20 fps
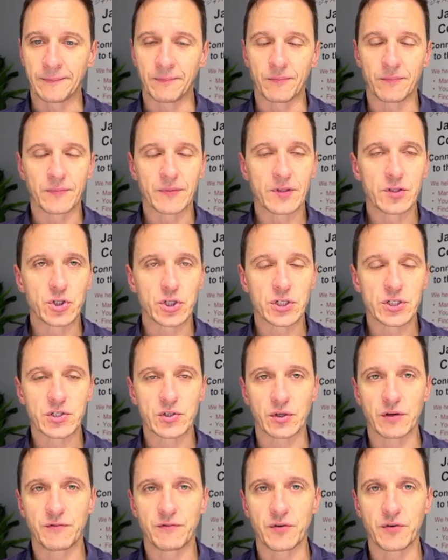Just to
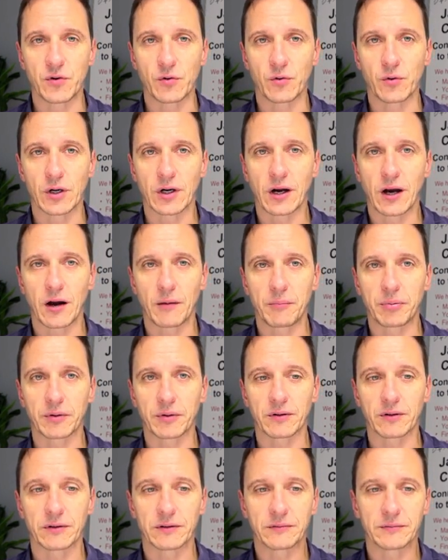give you a
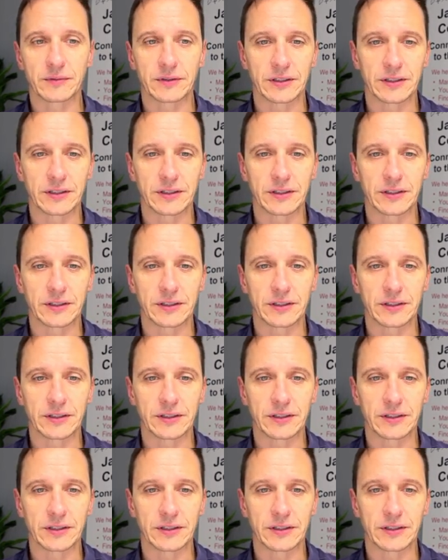couple,